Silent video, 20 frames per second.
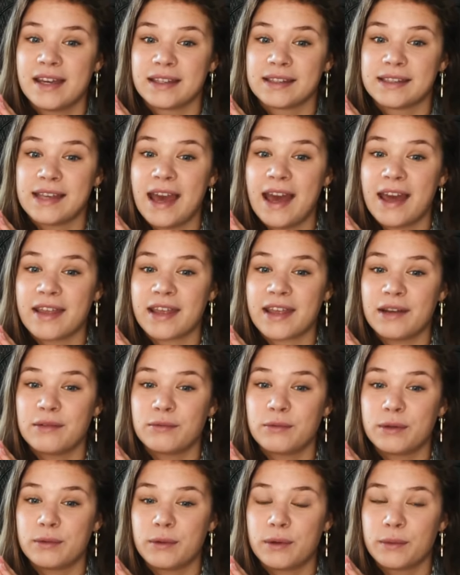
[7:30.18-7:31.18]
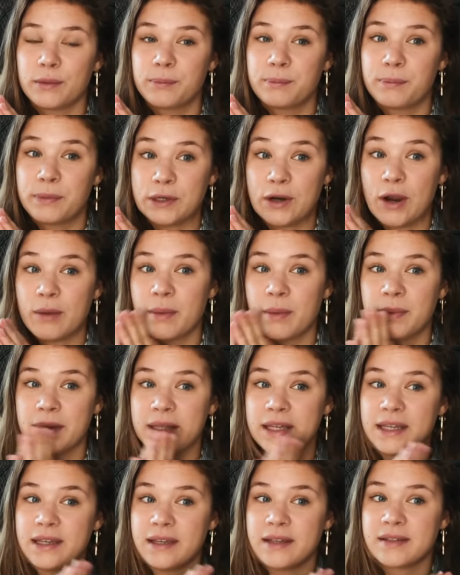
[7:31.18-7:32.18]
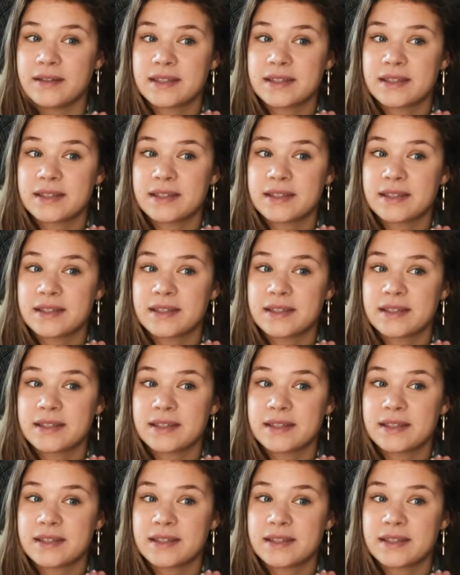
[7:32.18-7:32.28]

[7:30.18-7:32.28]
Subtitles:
yeah, then we will probably